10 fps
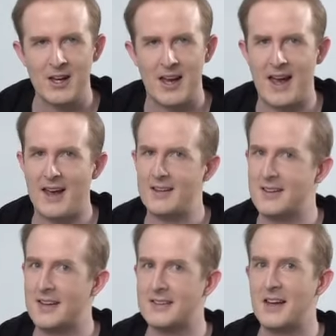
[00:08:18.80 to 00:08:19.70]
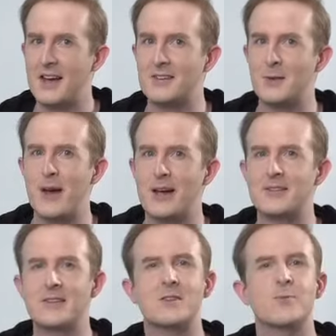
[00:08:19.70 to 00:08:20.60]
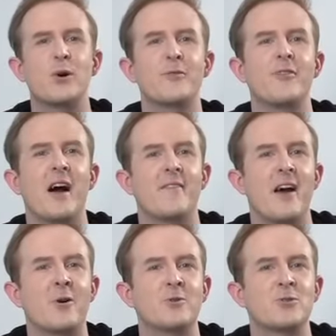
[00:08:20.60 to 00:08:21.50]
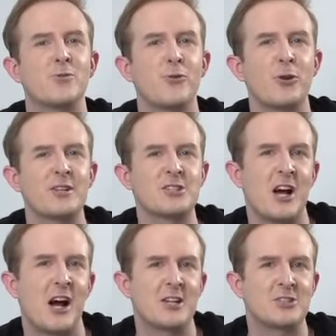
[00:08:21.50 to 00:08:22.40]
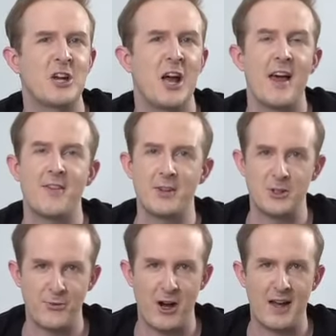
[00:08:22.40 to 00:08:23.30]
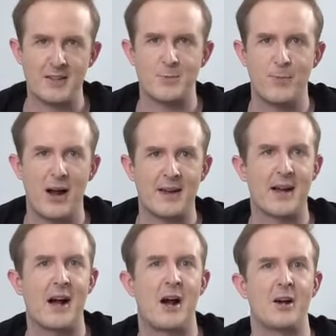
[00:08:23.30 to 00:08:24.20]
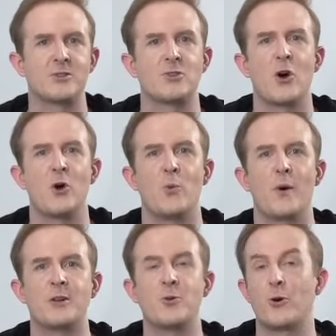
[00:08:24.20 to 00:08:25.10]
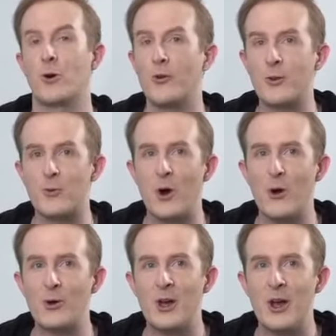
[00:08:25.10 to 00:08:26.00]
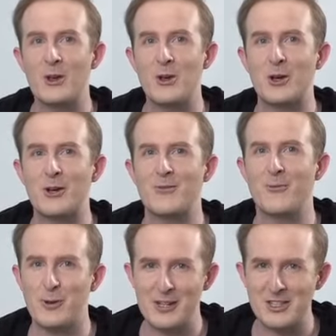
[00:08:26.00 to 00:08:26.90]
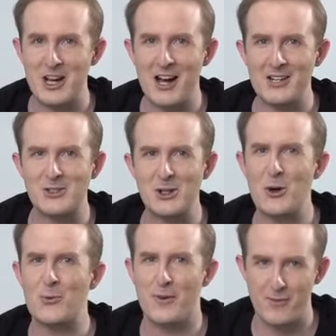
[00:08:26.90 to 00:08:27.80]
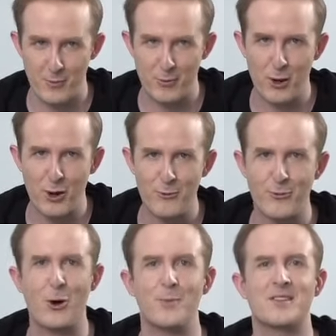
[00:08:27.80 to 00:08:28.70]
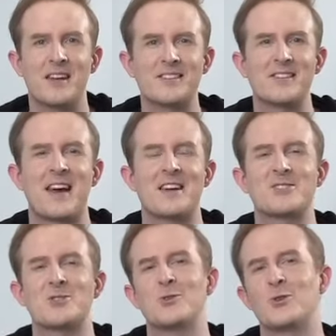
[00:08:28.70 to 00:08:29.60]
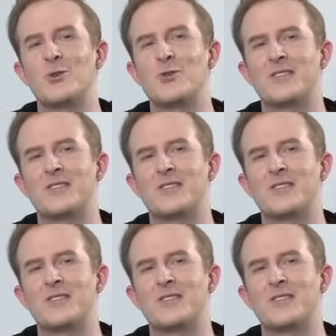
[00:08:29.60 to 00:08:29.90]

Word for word: and it takes about 6.5 hours to fully charge the device by car. So when you are on the road, you can fully charge your River Pro from destination to